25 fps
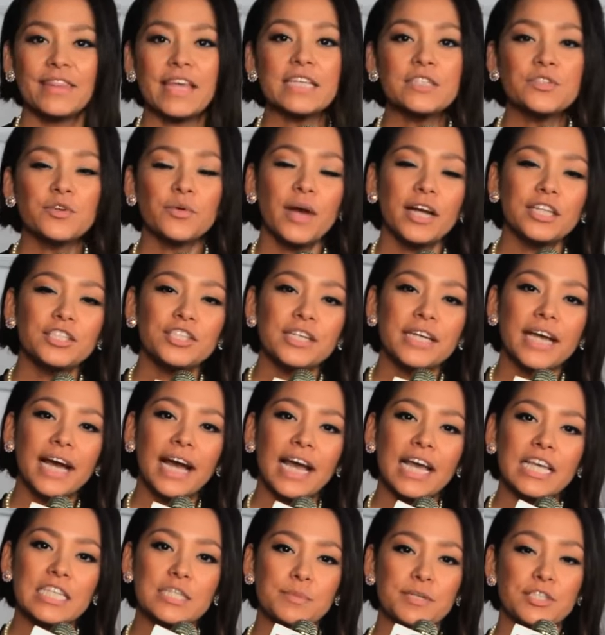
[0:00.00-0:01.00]
Thanks for watching,
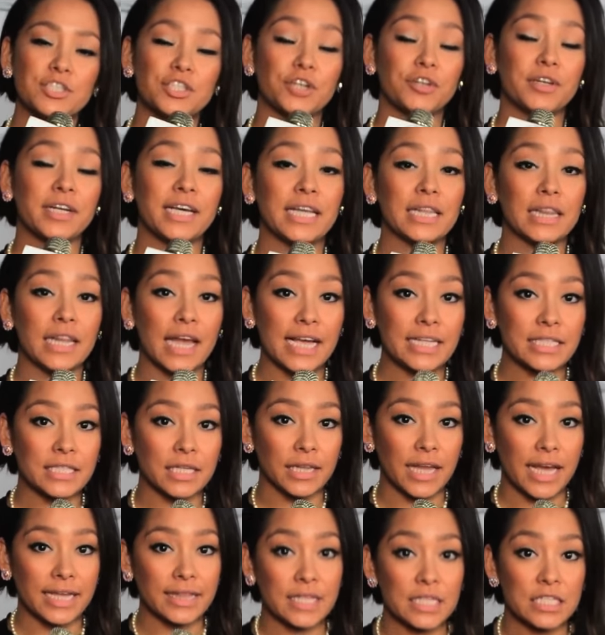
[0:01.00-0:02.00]
guys. Be sure to hit like to
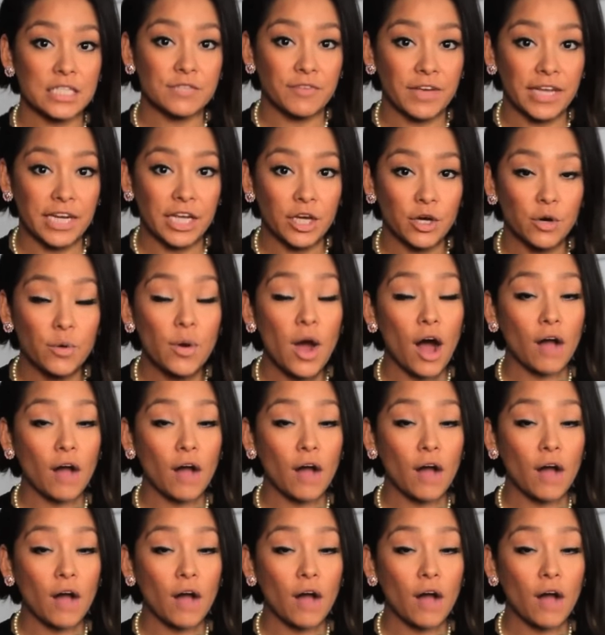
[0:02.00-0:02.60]
like this video.